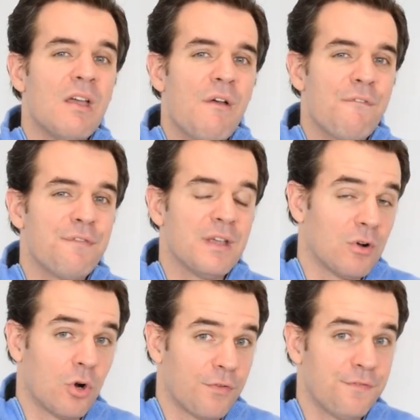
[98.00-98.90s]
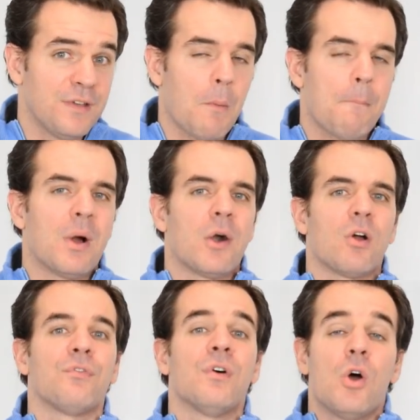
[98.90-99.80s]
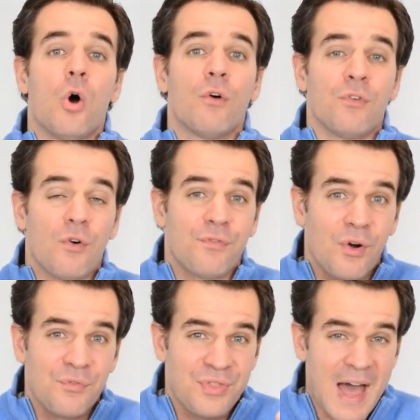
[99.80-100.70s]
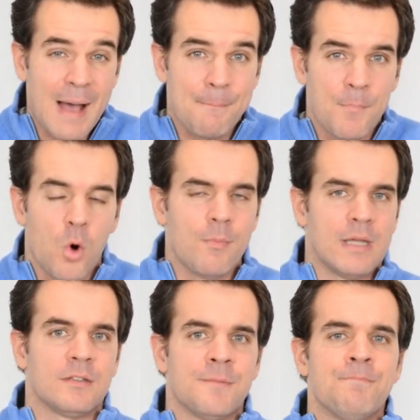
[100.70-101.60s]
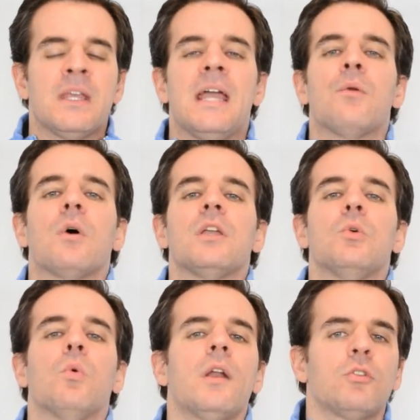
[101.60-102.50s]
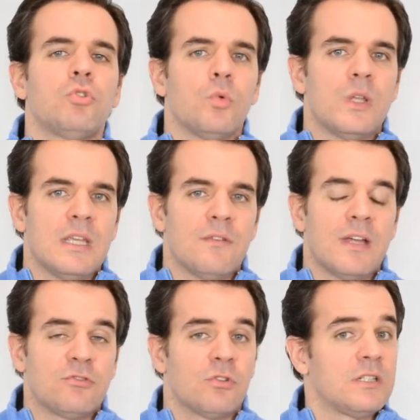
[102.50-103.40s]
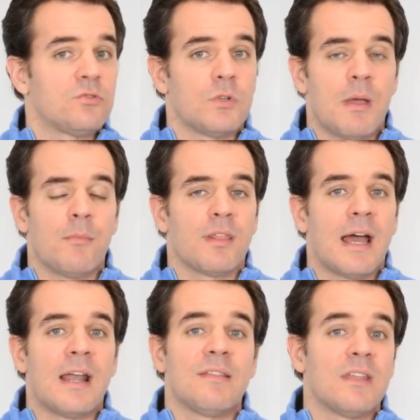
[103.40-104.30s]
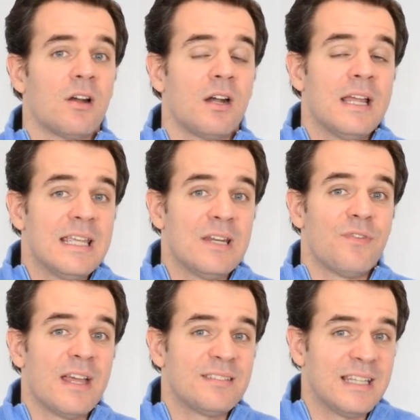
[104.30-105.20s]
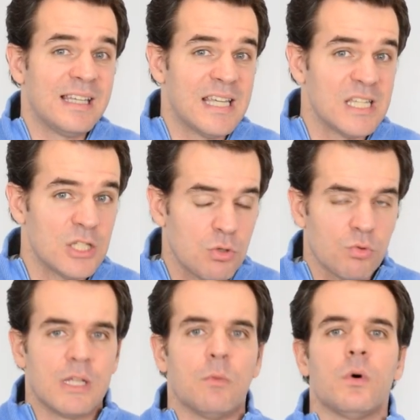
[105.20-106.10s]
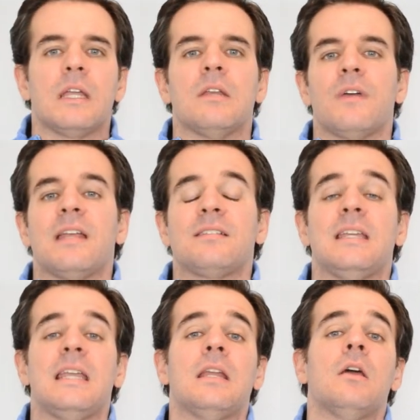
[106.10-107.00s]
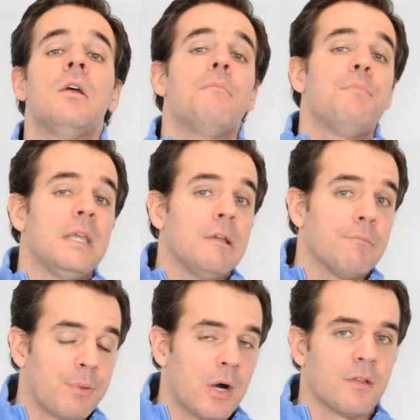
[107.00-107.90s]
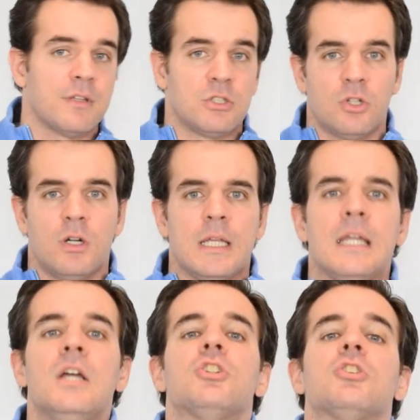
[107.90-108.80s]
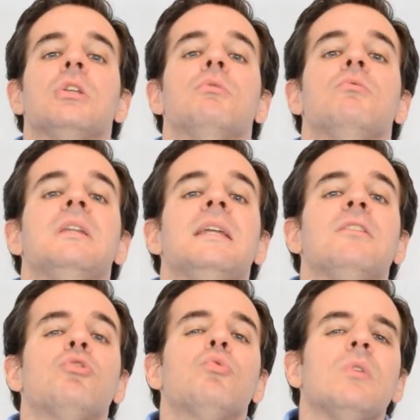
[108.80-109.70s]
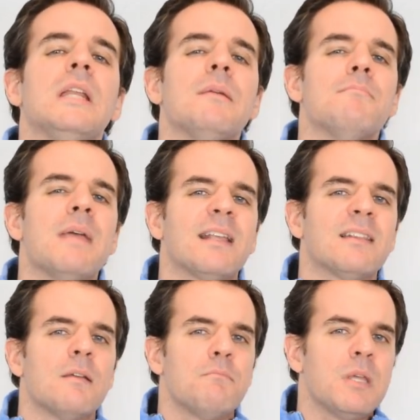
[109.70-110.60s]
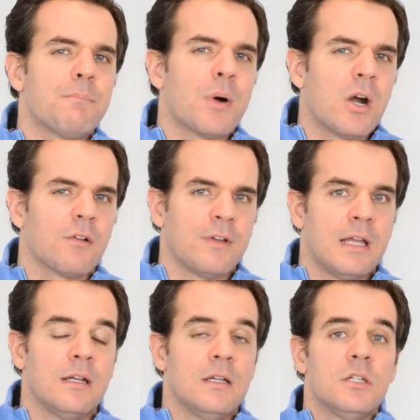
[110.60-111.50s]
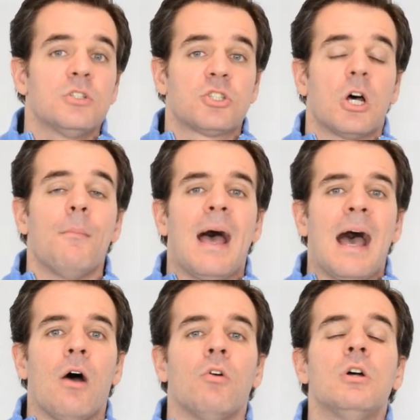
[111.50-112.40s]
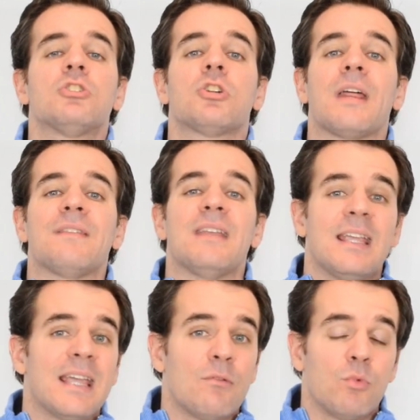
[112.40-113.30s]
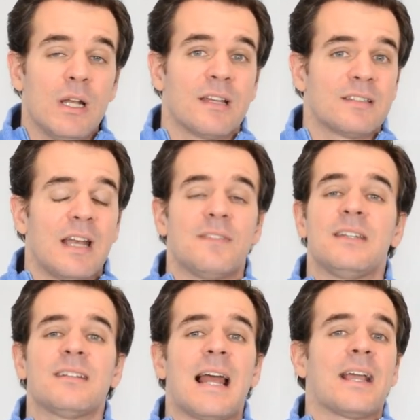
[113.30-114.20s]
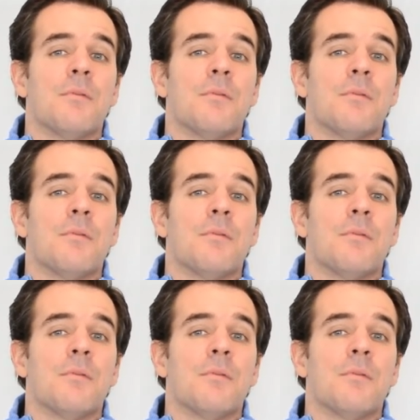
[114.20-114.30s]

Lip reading: feel part of that moment. And what you want to do with the investor is remember that they're investing in you. They want to invest in being part of the journey. So you need to really make them be part of it somehow so that they get really excited. This is like a